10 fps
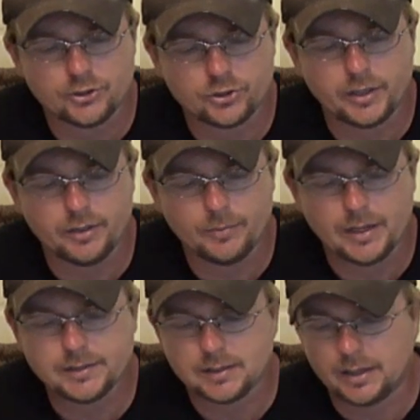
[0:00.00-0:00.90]
tritium
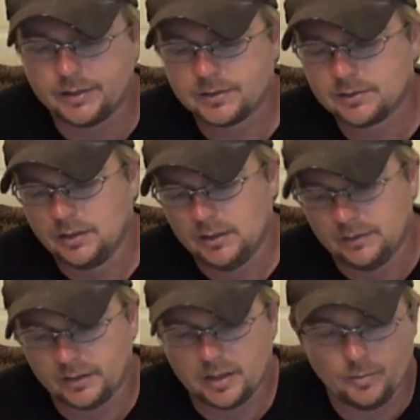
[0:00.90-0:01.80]
night sights
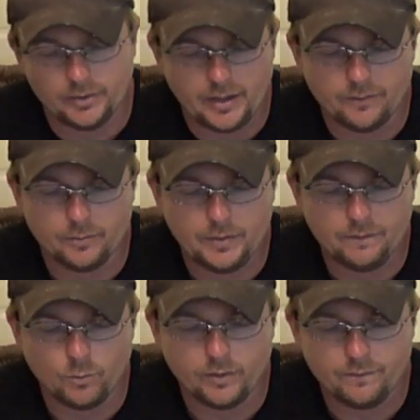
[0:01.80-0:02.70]
that come on the
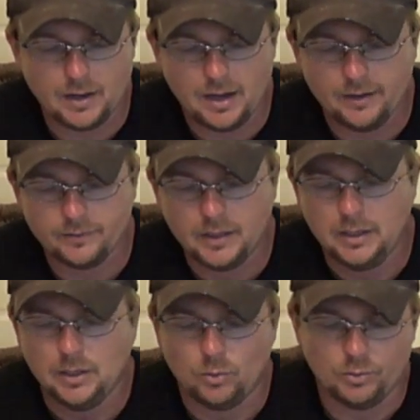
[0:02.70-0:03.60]
FNP 45,
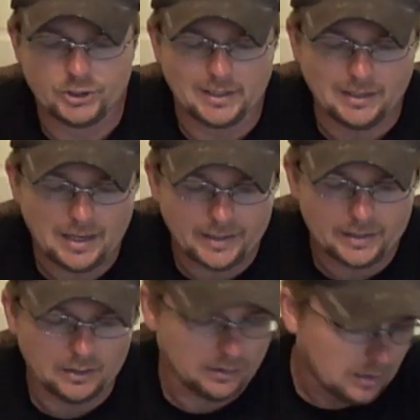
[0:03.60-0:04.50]
which I
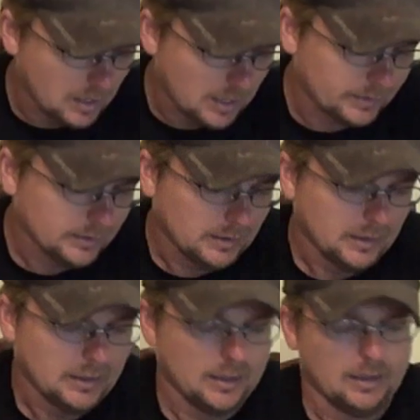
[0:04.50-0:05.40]
like a lot.
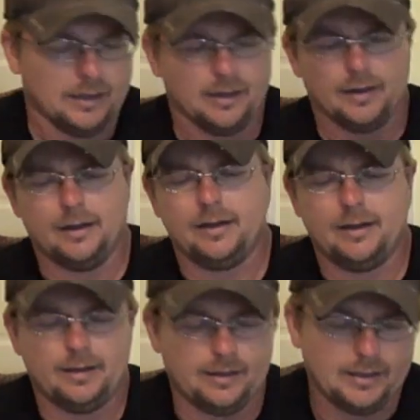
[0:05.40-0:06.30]

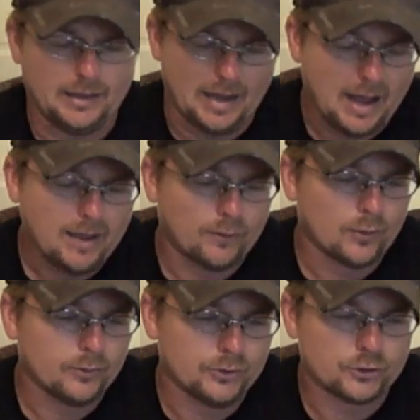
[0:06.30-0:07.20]
I've
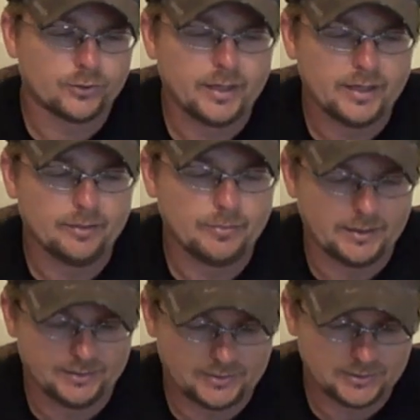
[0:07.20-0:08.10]
heard that tritium
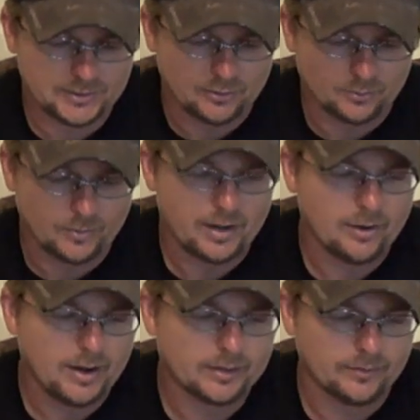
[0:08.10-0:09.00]
is considered a
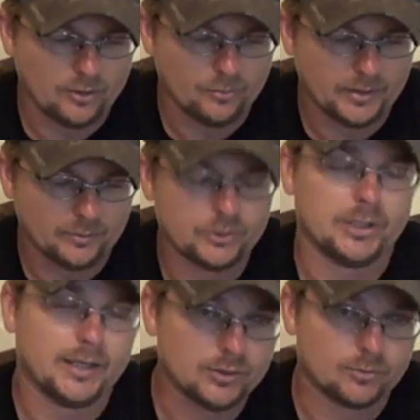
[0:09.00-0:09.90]
radioactive element, which
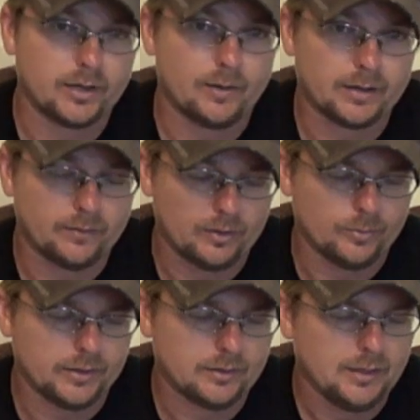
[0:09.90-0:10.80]
it is a radioactive
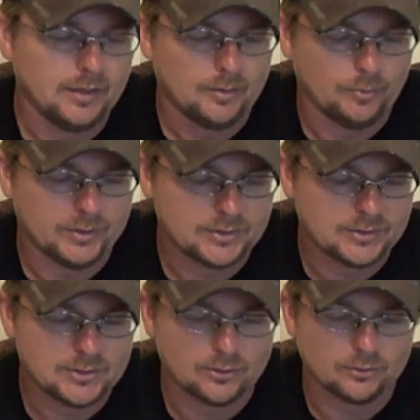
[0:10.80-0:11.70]
element, but it's
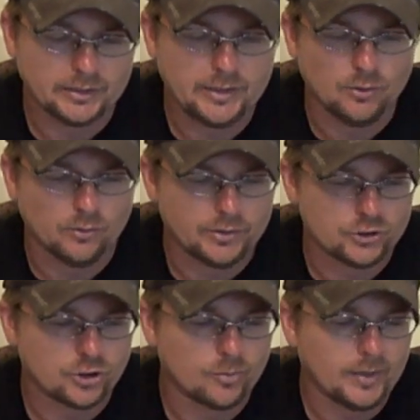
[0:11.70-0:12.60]
considered illegal in
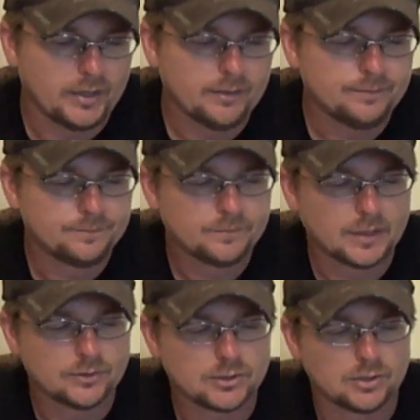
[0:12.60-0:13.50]
Germany.
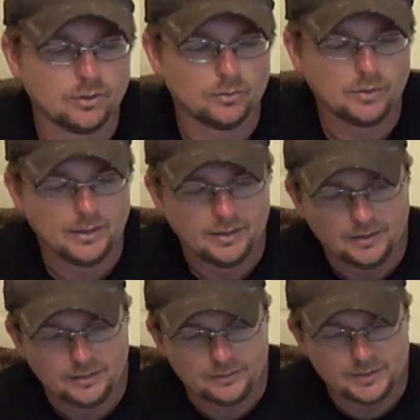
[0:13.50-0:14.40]
So
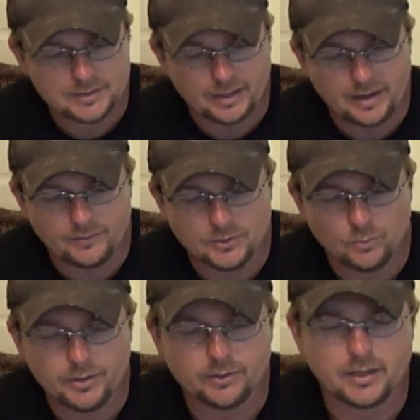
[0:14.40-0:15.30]
these kind of have these
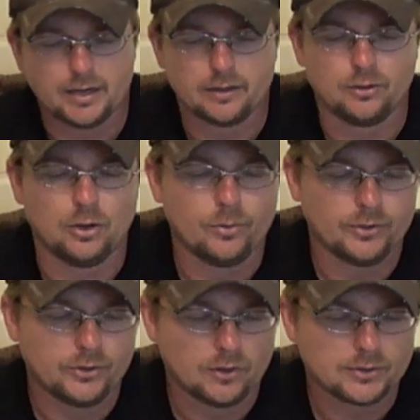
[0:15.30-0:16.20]
weird kind of
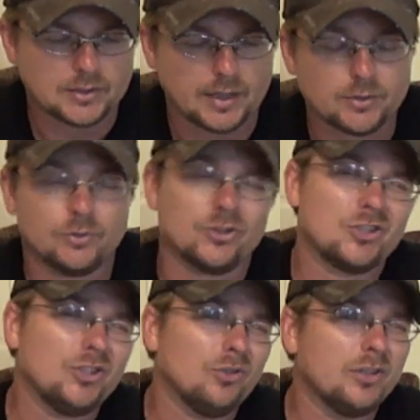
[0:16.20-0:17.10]
glow-in-the-dark sights, which are
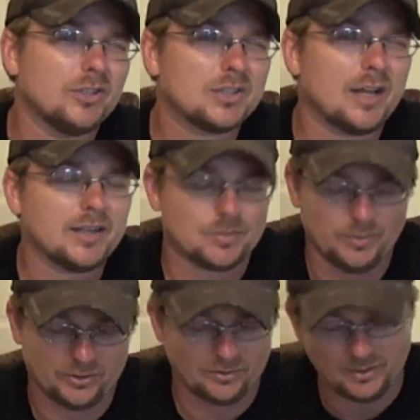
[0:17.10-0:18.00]
still good sights,
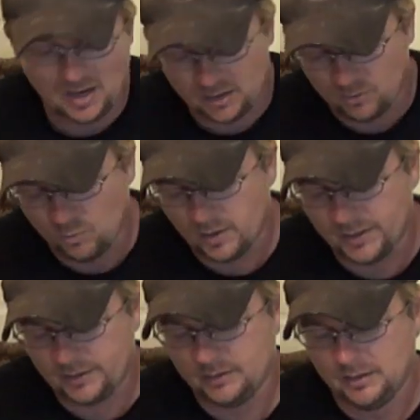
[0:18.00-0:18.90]
but they're not
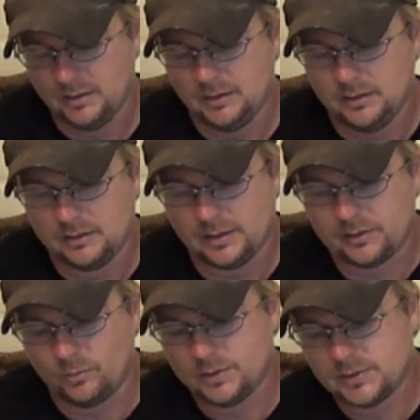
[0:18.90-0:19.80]
quite
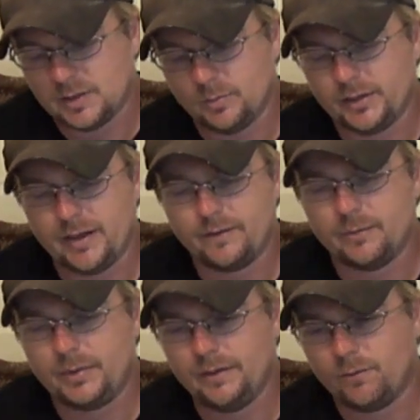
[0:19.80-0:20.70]
like the ones that come on the
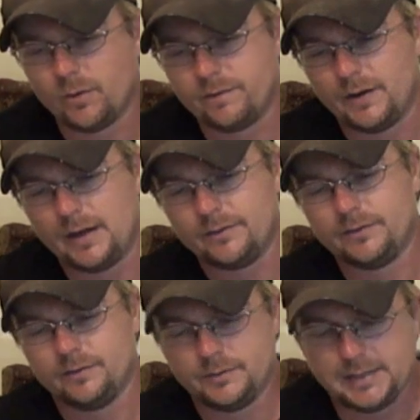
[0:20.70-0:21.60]
FNP 45
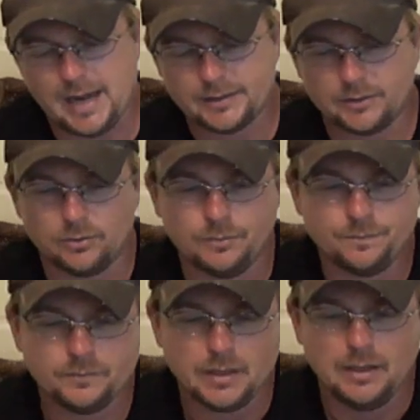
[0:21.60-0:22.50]
Tactical.
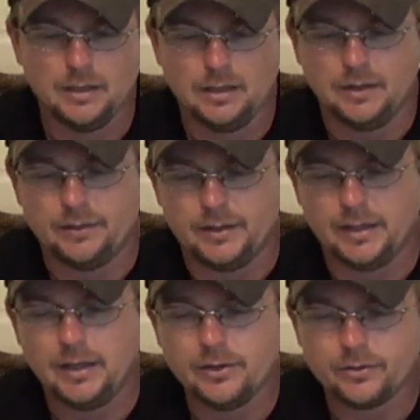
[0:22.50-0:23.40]

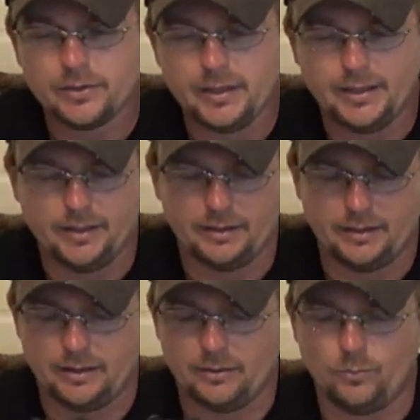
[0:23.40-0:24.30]
The other thing
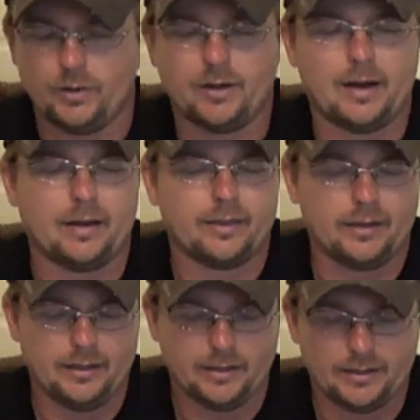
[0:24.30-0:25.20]
where I
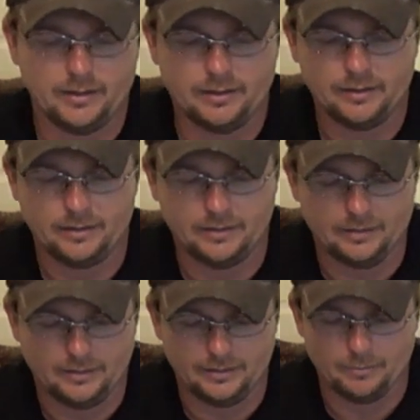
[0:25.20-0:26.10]
think
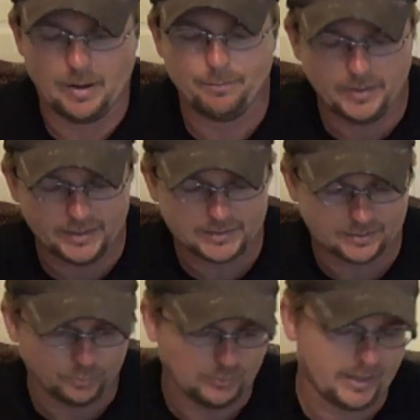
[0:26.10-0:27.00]
my biggest
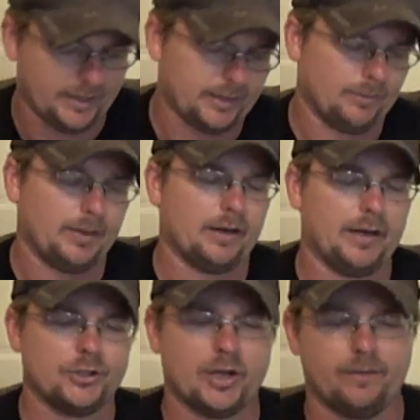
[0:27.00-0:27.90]
complaint about
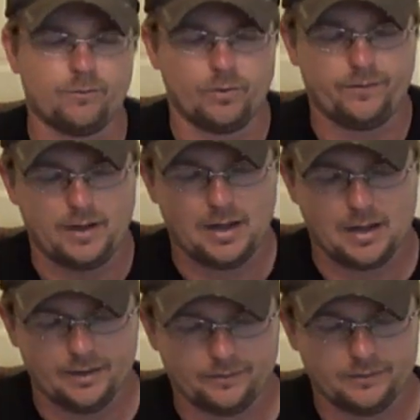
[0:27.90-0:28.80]
an HK
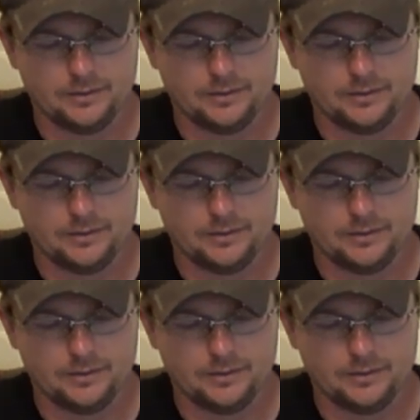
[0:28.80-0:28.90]
45